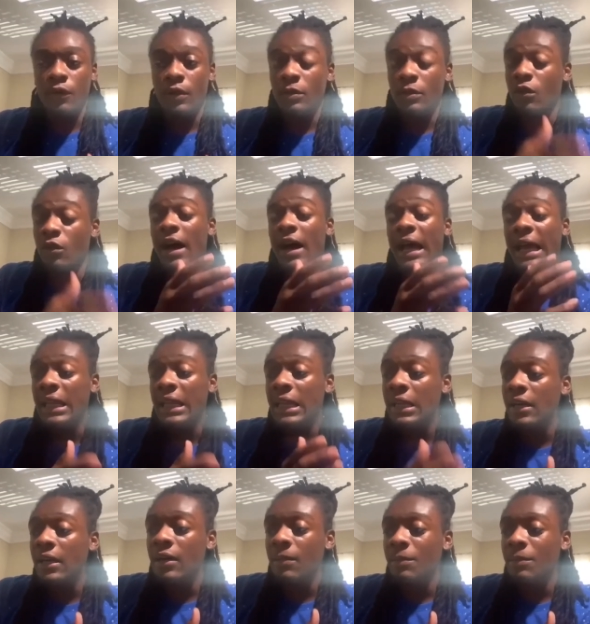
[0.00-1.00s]
up,
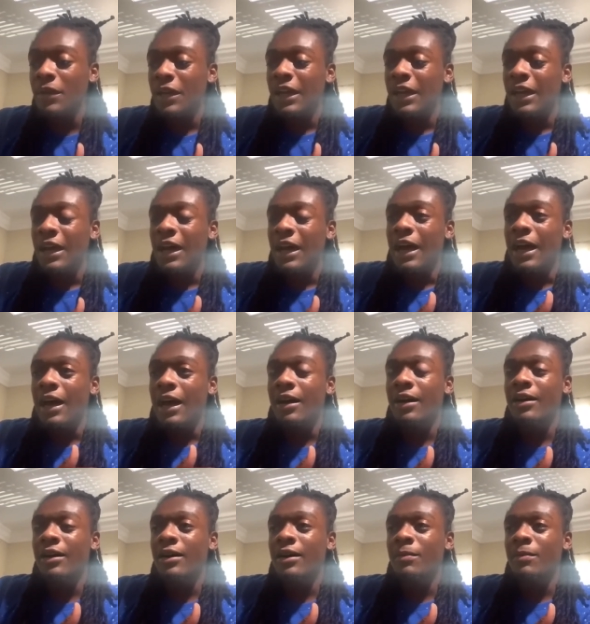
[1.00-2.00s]

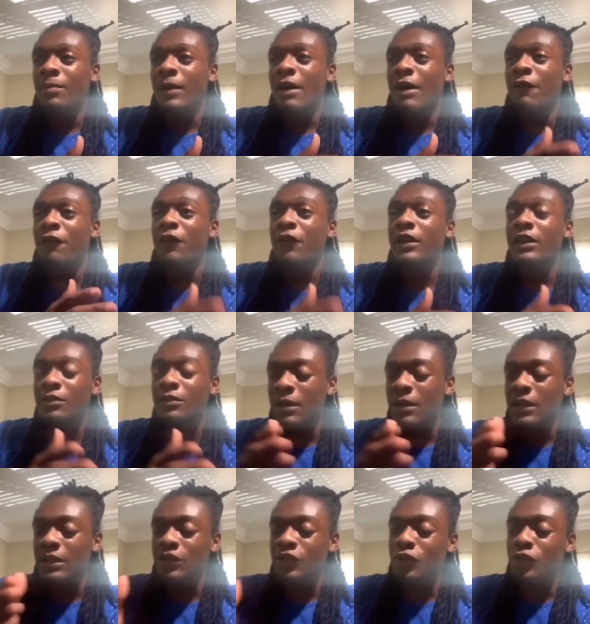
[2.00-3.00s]
I finished my
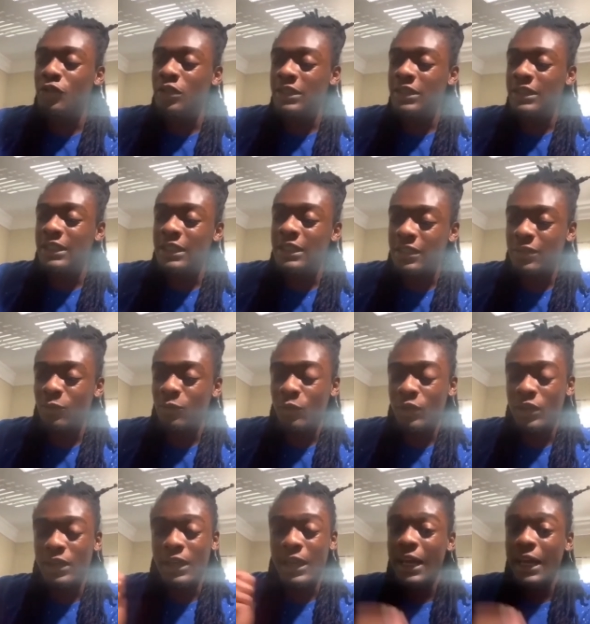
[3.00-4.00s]
junior season with
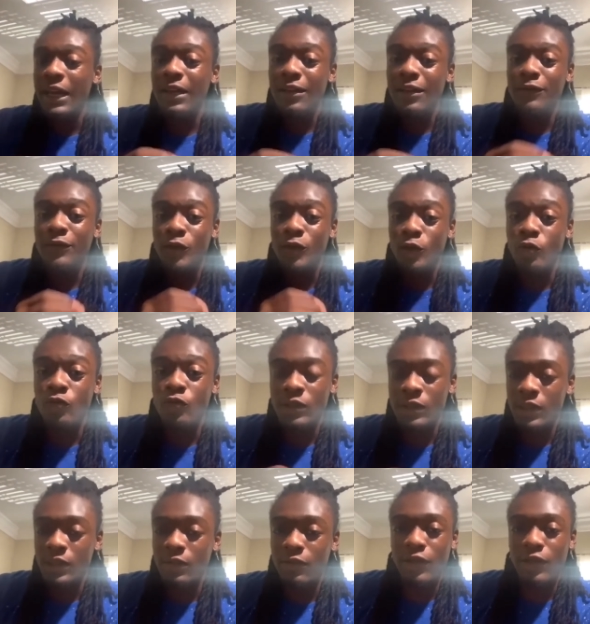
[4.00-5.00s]
-2
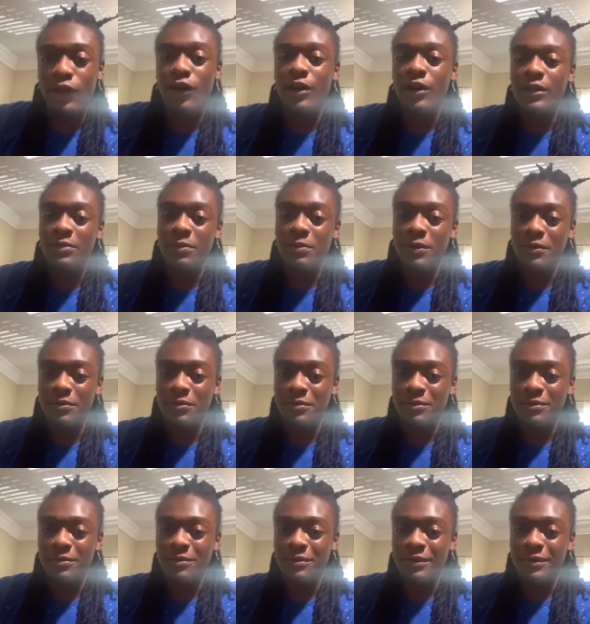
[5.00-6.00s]
receiving yards, bro.
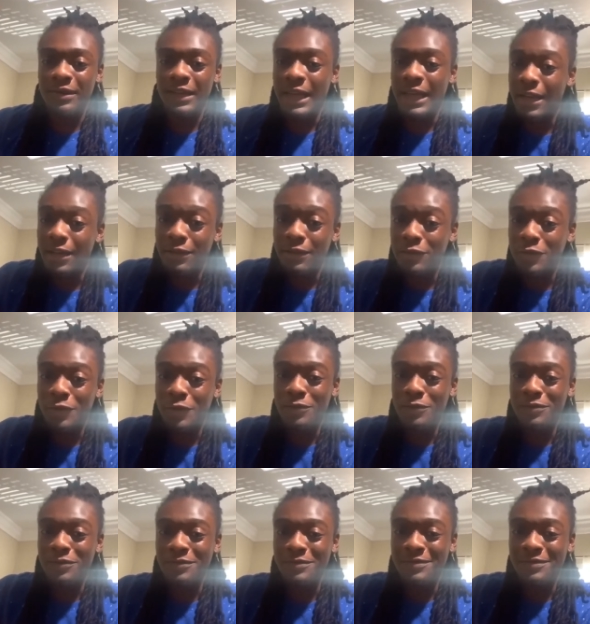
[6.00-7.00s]
-2.
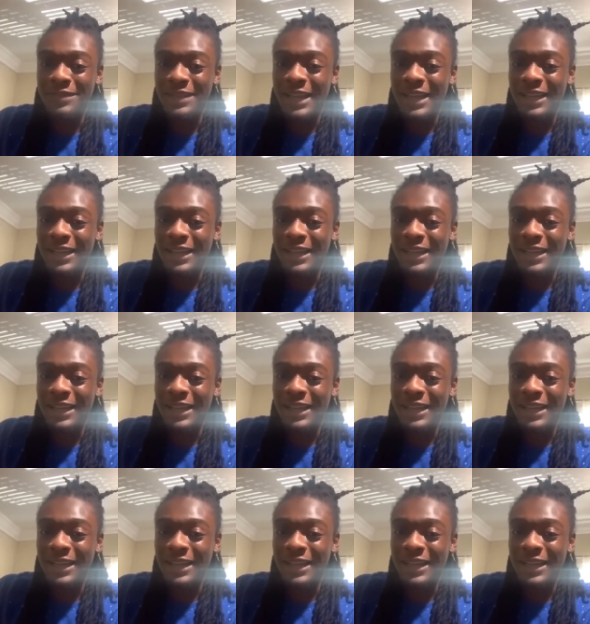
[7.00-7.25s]
Like,